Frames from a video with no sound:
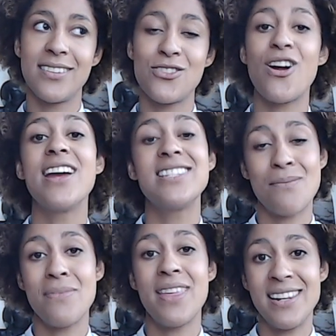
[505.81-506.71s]
try
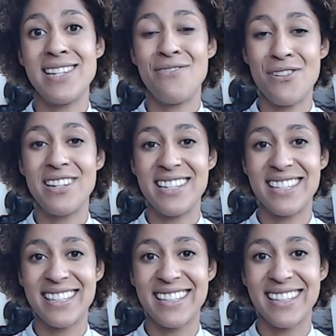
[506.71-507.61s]
something
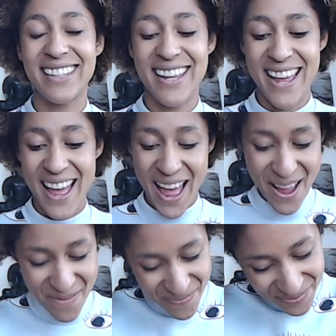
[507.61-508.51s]
different.
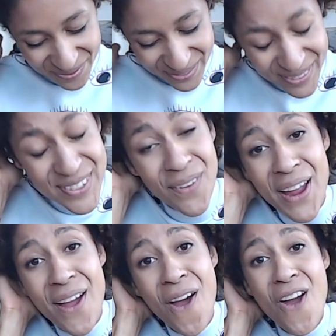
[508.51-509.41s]
So
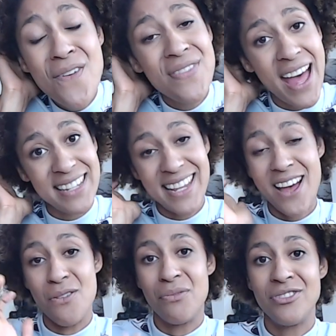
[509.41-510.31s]
I hope that's
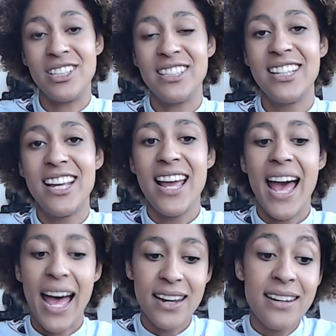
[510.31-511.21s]
helpful.
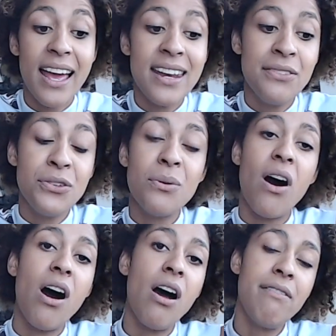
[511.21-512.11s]
And if you
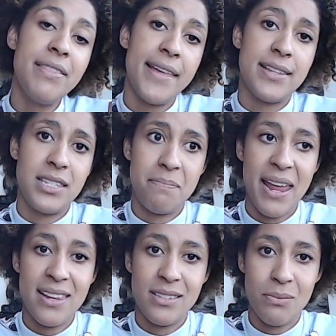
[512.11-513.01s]
are in that
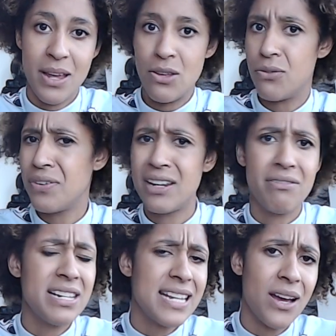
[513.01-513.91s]
space where you're feeling
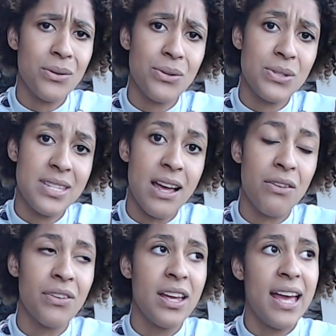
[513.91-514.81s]
really down on
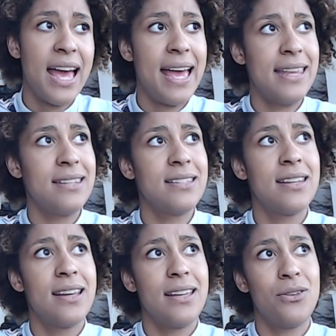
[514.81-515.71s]
yourself and
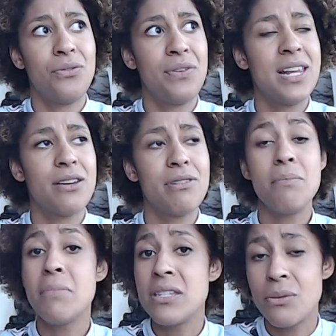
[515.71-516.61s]
you're feeling really
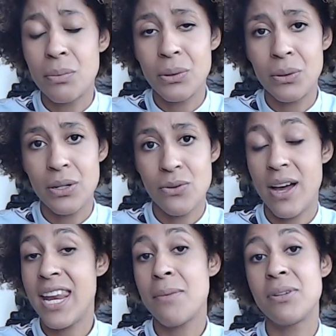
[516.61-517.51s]
miserable and you're
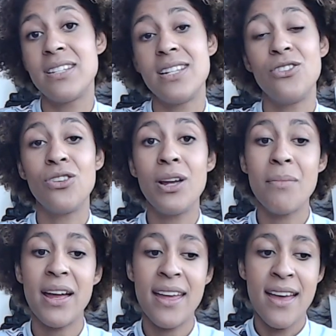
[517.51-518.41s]
unable to see joy,
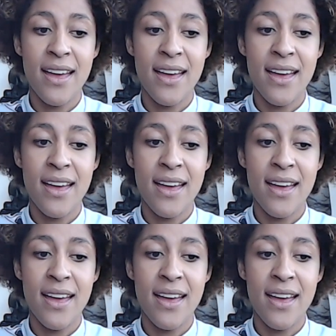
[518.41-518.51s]
my